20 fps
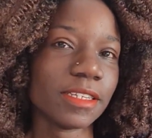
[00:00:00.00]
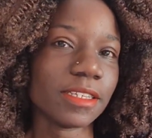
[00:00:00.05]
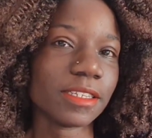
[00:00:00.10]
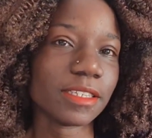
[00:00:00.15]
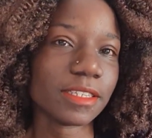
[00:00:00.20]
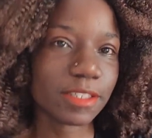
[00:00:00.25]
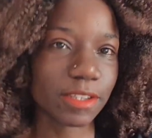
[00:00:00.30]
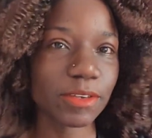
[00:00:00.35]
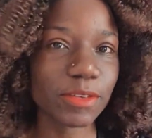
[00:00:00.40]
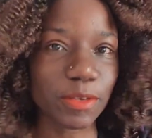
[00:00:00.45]

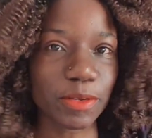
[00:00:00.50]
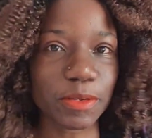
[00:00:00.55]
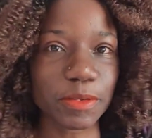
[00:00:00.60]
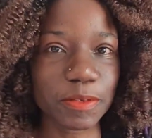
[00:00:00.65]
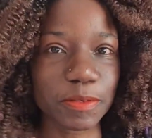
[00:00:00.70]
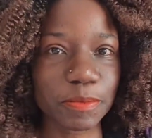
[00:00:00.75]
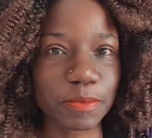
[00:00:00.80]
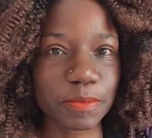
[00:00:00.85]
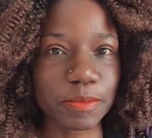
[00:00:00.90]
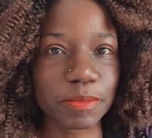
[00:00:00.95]
So
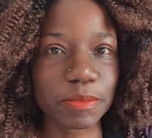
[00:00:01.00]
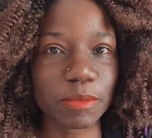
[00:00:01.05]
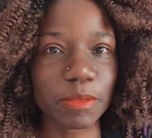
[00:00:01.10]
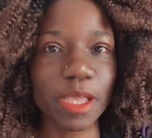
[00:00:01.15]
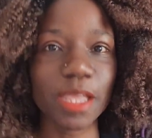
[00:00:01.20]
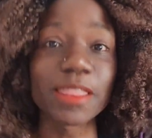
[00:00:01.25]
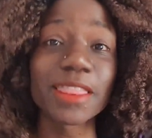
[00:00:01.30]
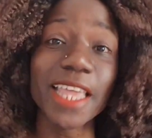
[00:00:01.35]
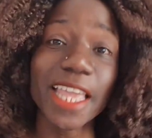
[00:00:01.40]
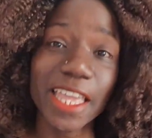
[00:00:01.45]

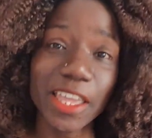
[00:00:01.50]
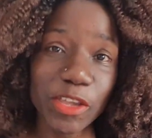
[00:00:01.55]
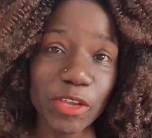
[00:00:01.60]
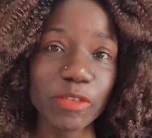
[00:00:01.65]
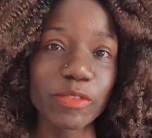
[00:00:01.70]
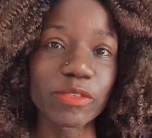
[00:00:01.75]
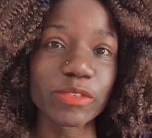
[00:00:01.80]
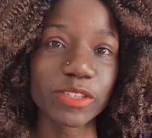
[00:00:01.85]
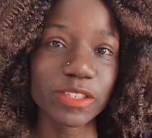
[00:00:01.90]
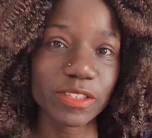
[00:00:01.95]
thank you
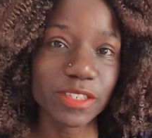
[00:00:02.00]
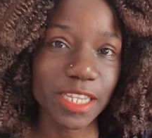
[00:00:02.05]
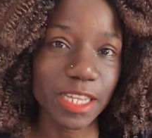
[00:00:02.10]
for